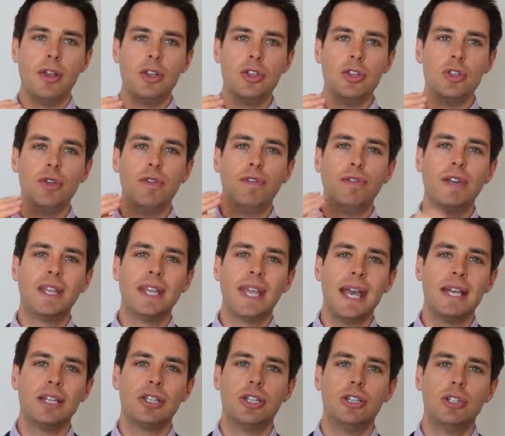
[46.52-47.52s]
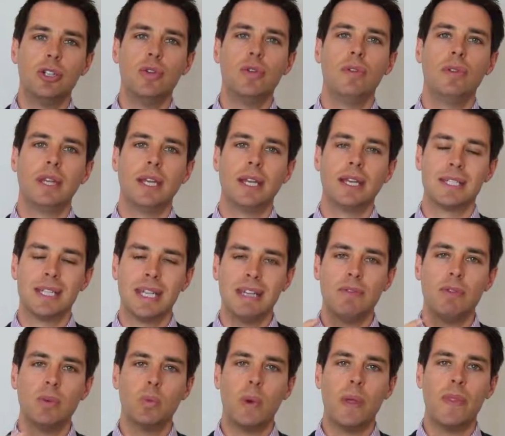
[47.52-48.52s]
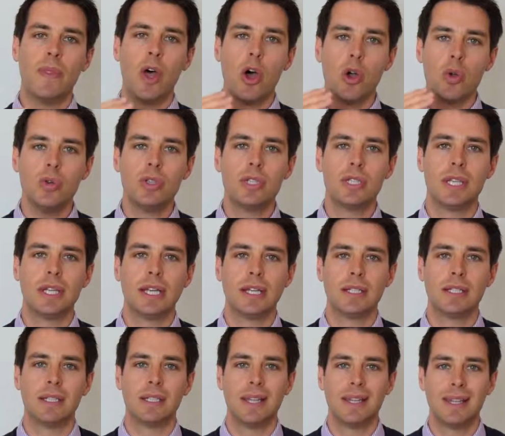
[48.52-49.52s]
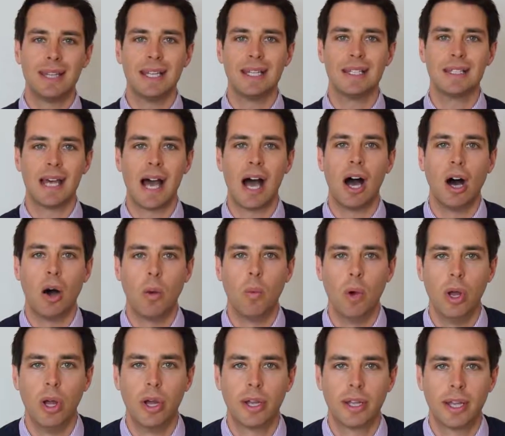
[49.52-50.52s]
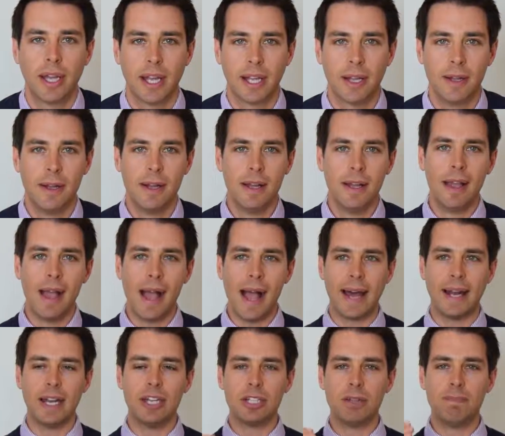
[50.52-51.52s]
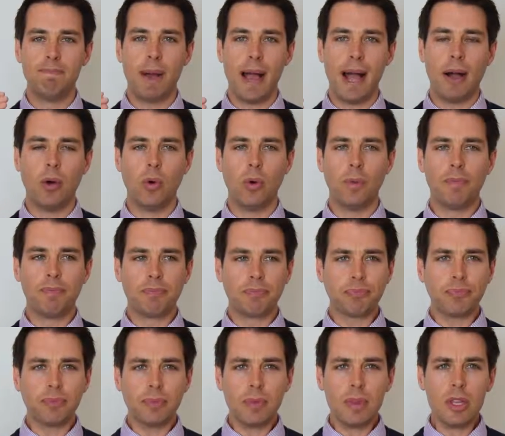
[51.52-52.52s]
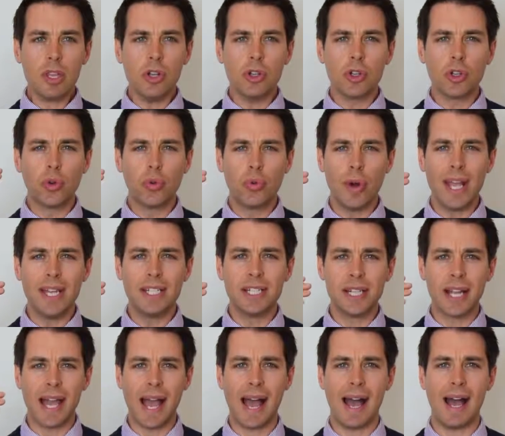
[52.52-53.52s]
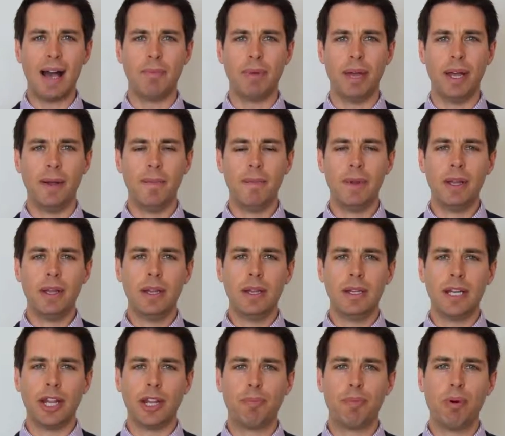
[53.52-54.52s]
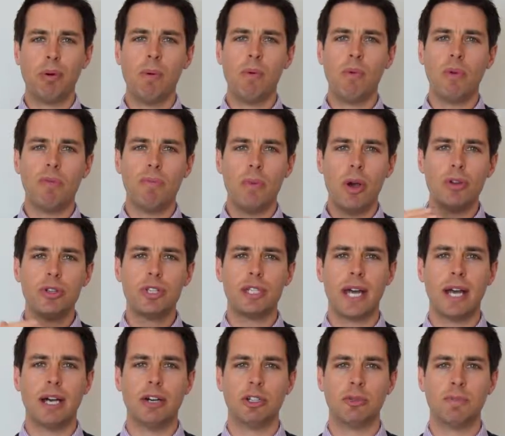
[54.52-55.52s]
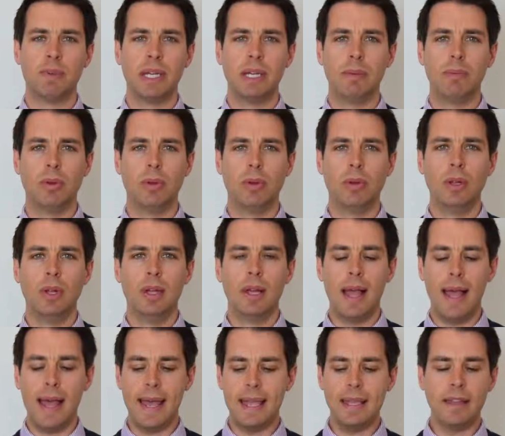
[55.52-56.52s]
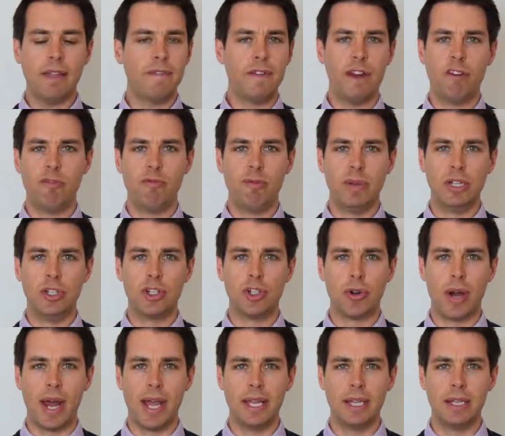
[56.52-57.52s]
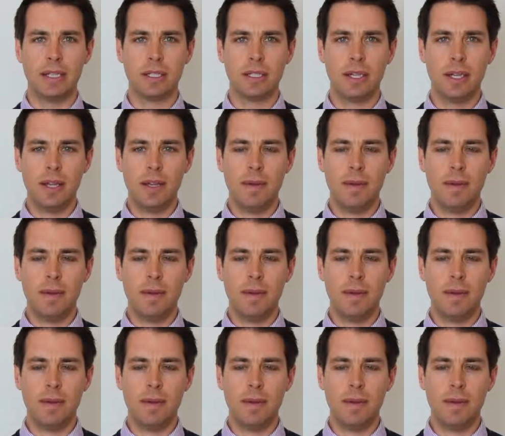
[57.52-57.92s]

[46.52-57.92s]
you forget to do things, even when those things are the things that are working. And it's about creating a habit. Now, the problem with most salespeople, A, they've never been trained.